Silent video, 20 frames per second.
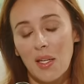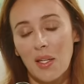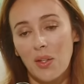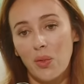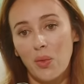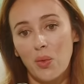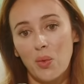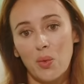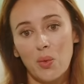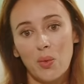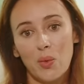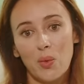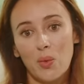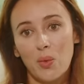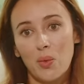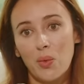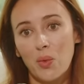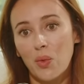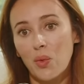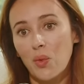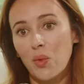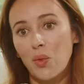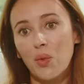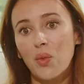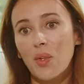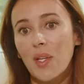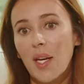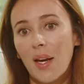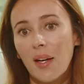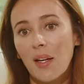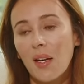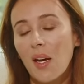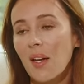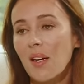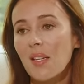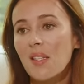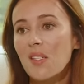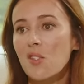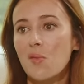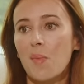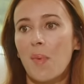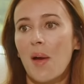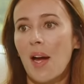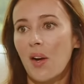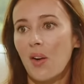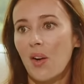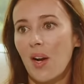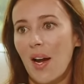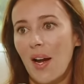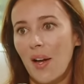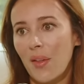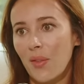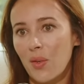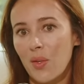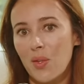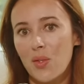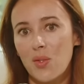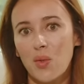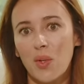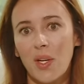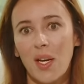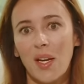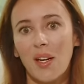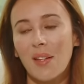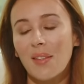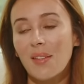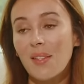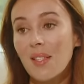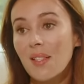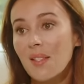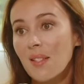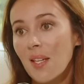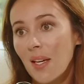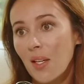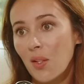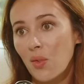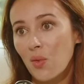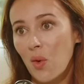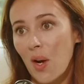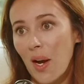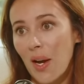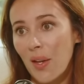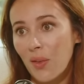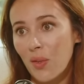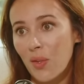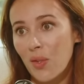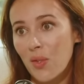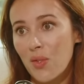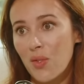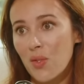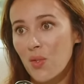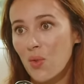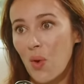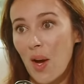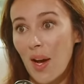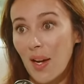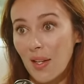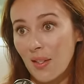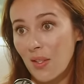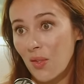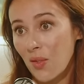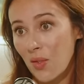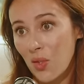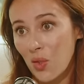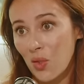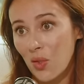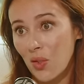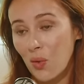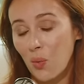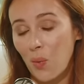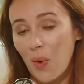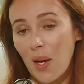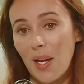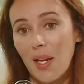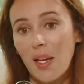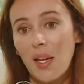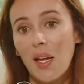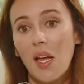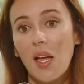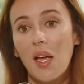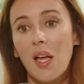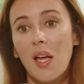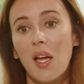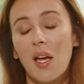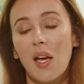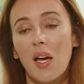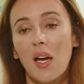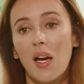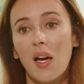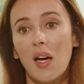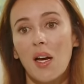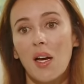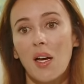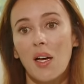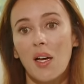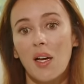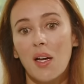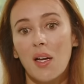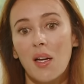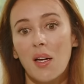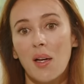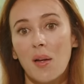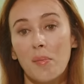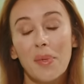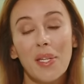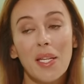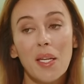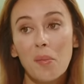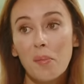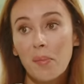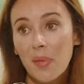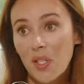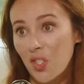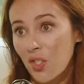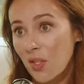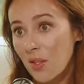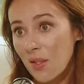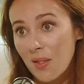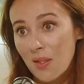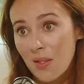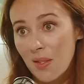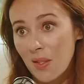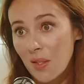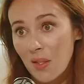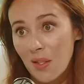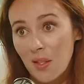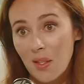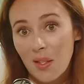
you cannot inspire others, you cannot dictate to others to act in a certain way. Be ambitious.